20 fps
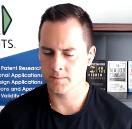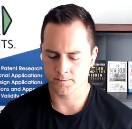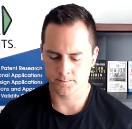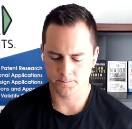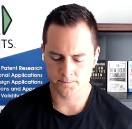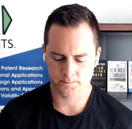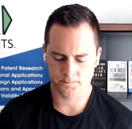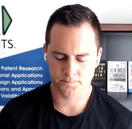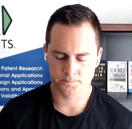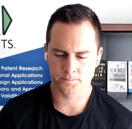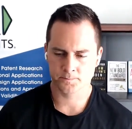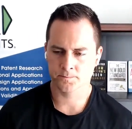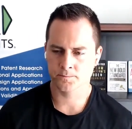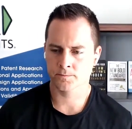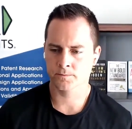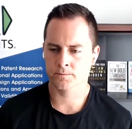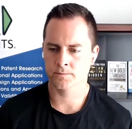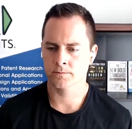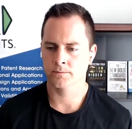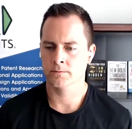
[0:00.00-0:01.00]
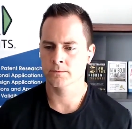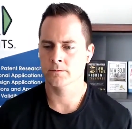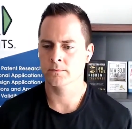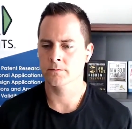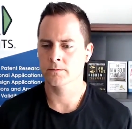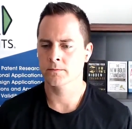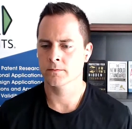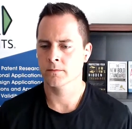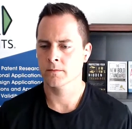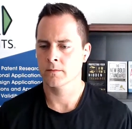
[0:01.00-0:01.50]

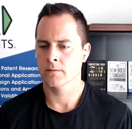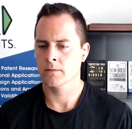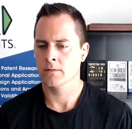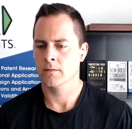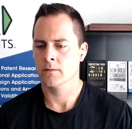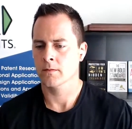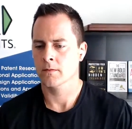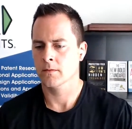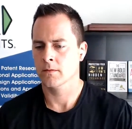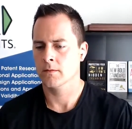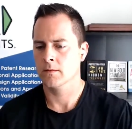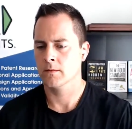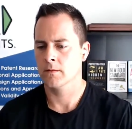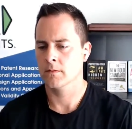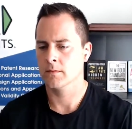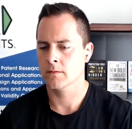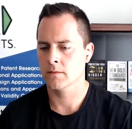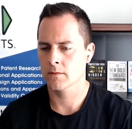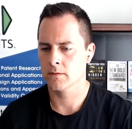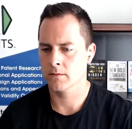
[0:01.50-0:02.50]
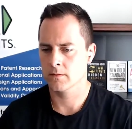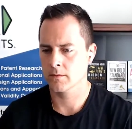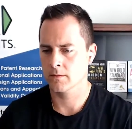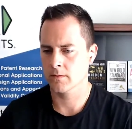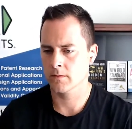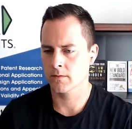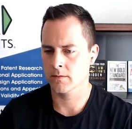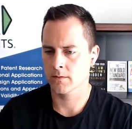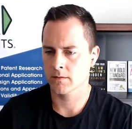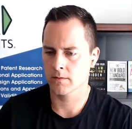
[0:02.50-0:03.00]

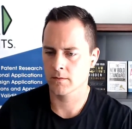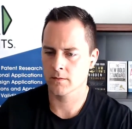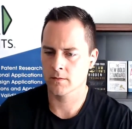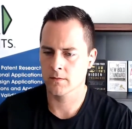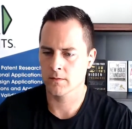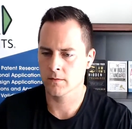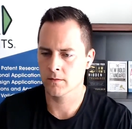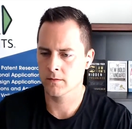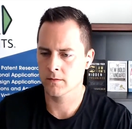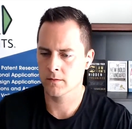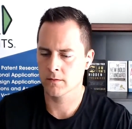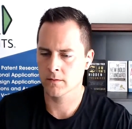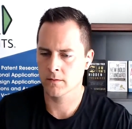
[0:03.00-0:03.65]
[no speech]